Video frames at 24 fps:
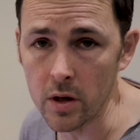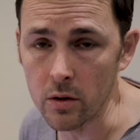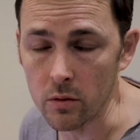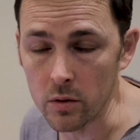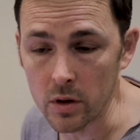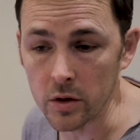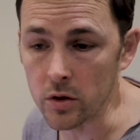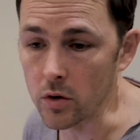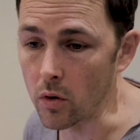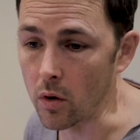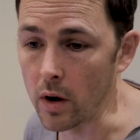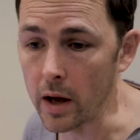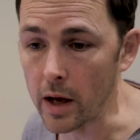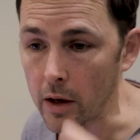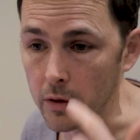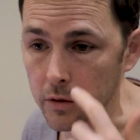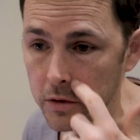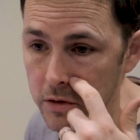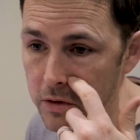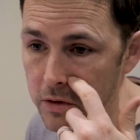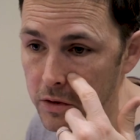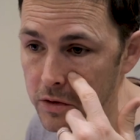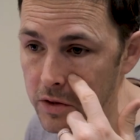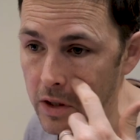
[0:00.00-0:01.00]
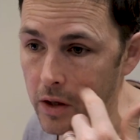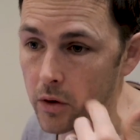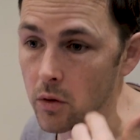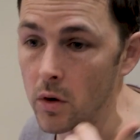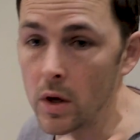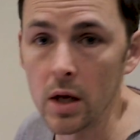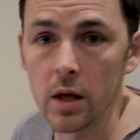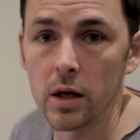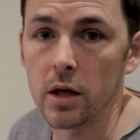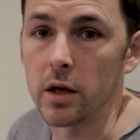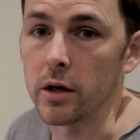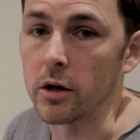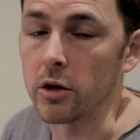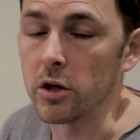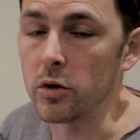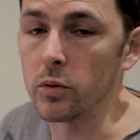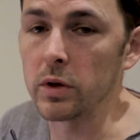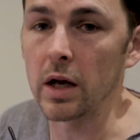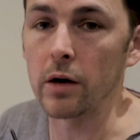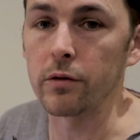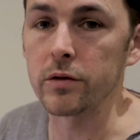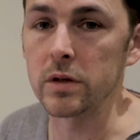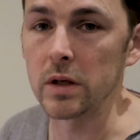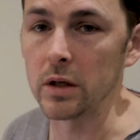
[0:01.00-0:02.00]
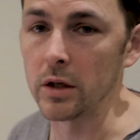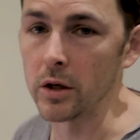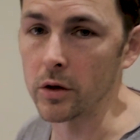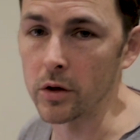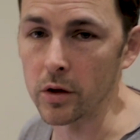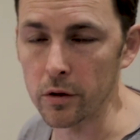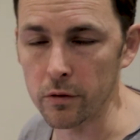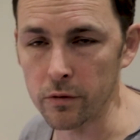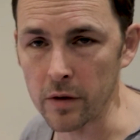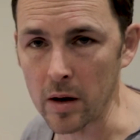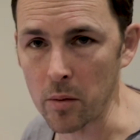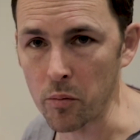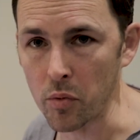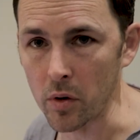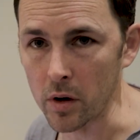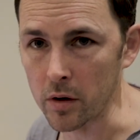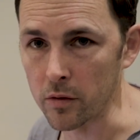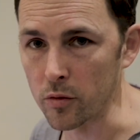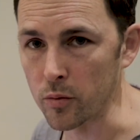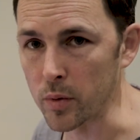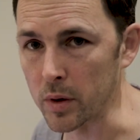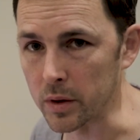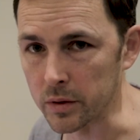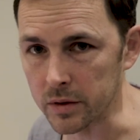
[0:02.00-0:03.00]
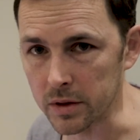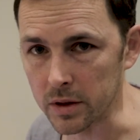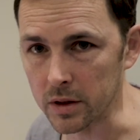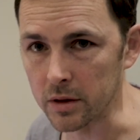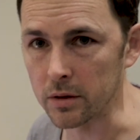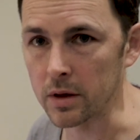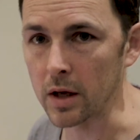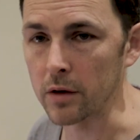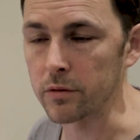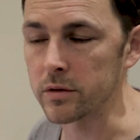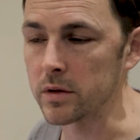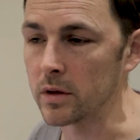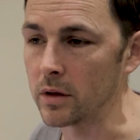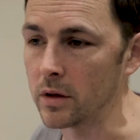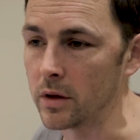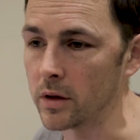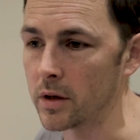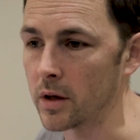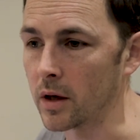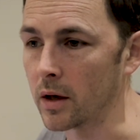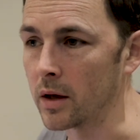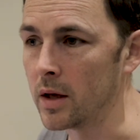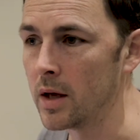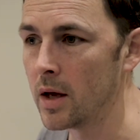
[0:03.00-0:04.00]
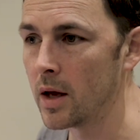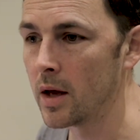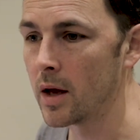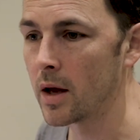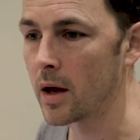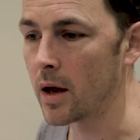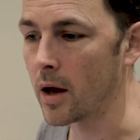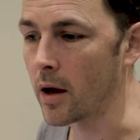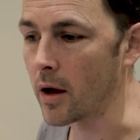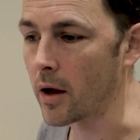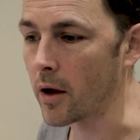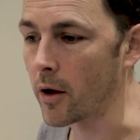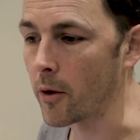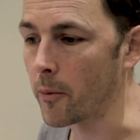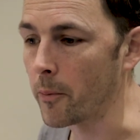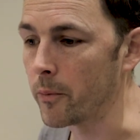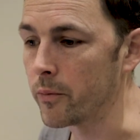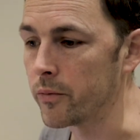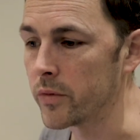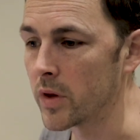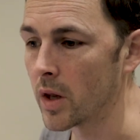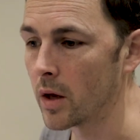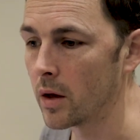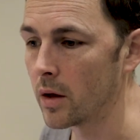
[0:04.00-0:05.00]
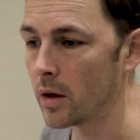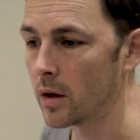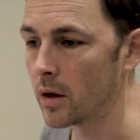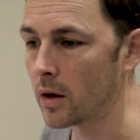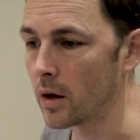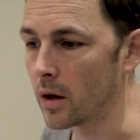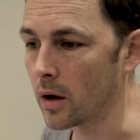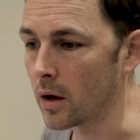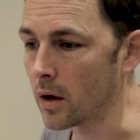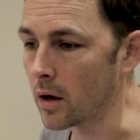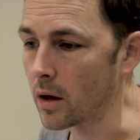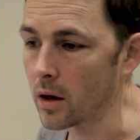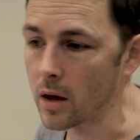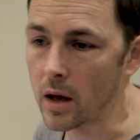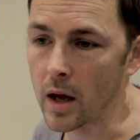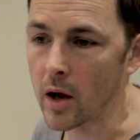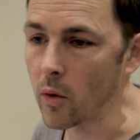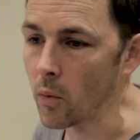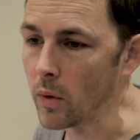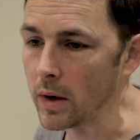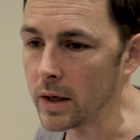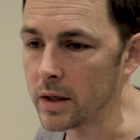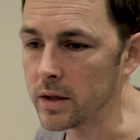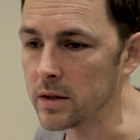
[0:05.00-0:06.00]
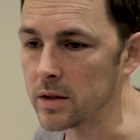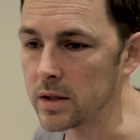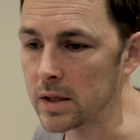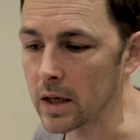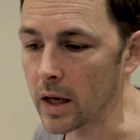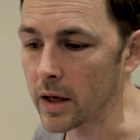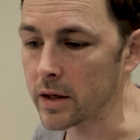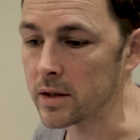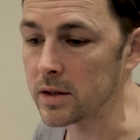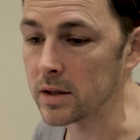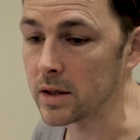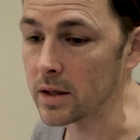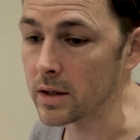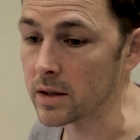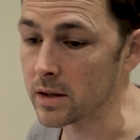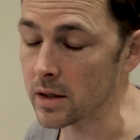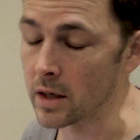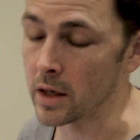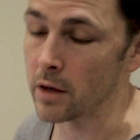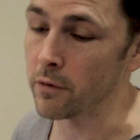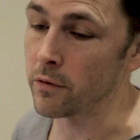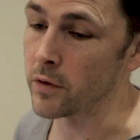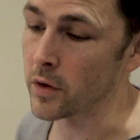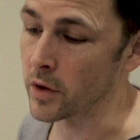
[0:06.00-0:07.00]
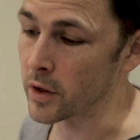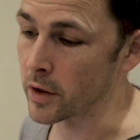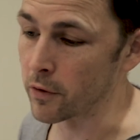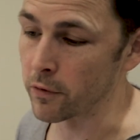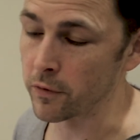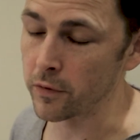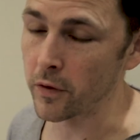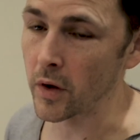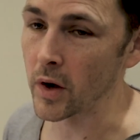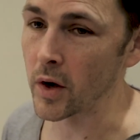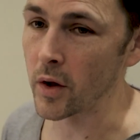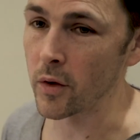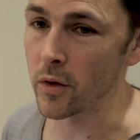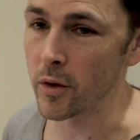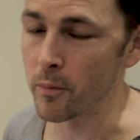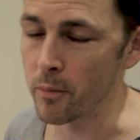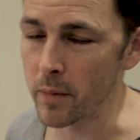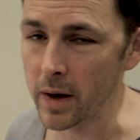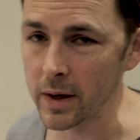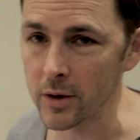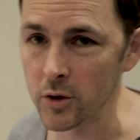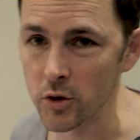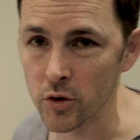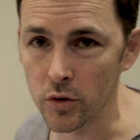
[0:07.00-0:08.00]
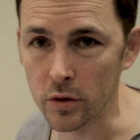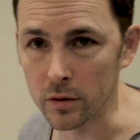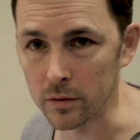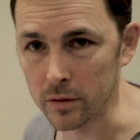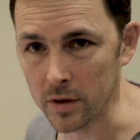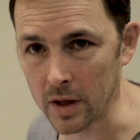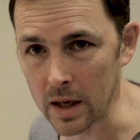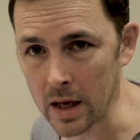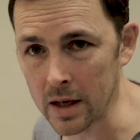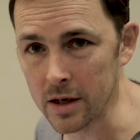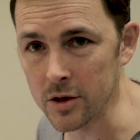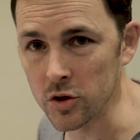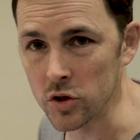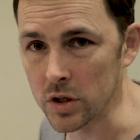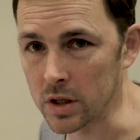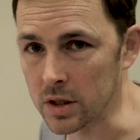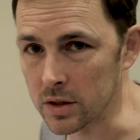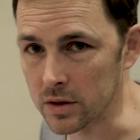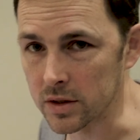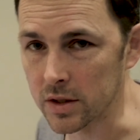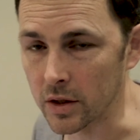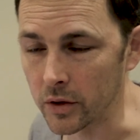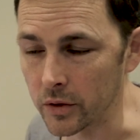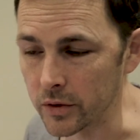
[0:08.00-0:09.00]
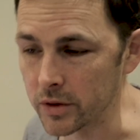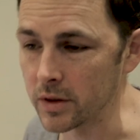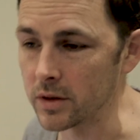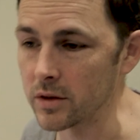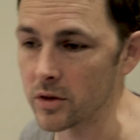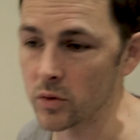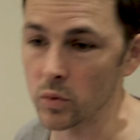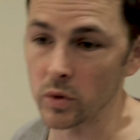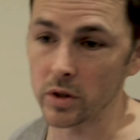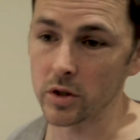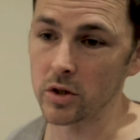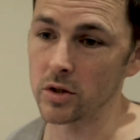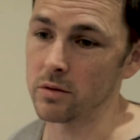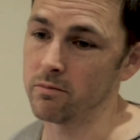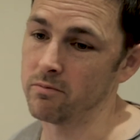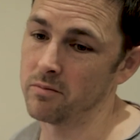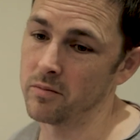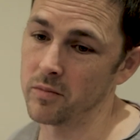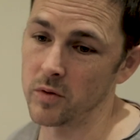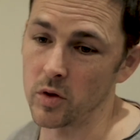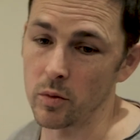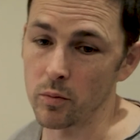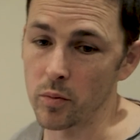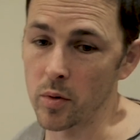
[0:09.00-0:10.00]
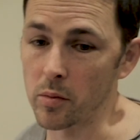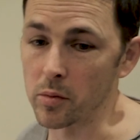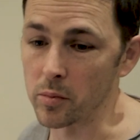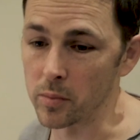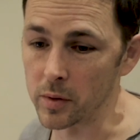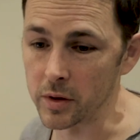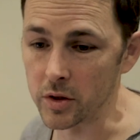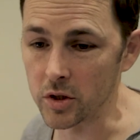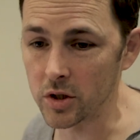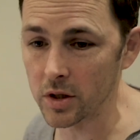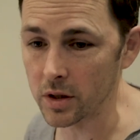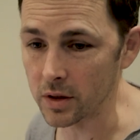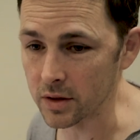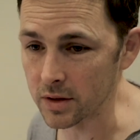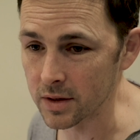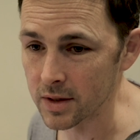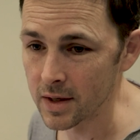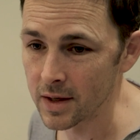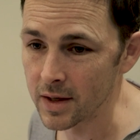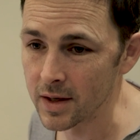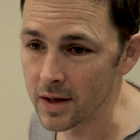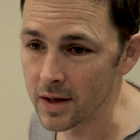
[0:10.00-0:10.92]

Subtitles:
you in your house. So, you know, you would have to look at the fabric of the building. You'd have to look at how well insulated it is. And if you're going to follow the mantra of the energy consultants, which you probably should,